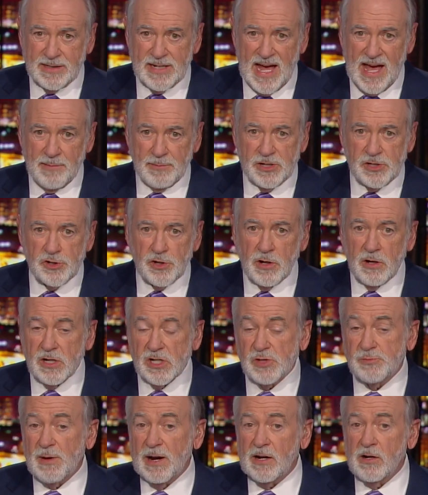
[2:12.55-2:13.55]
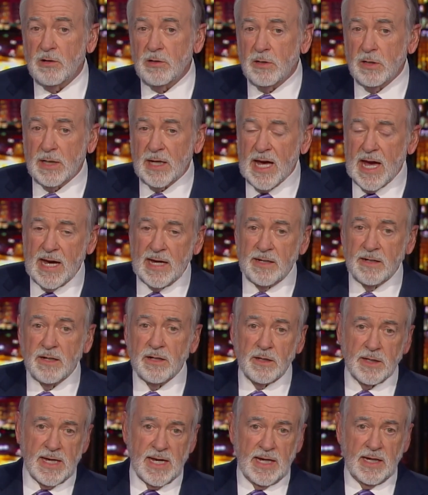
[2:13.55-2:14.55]
damage caused by Hurricane
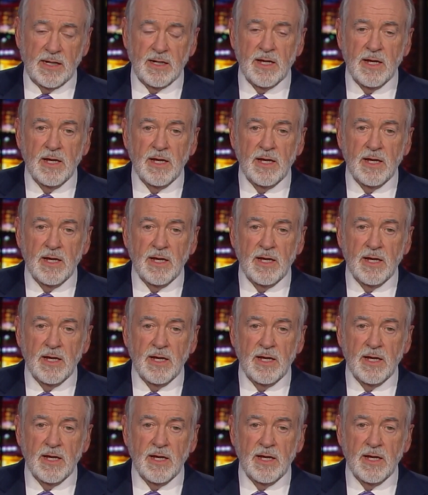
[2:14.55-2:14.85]
Helene.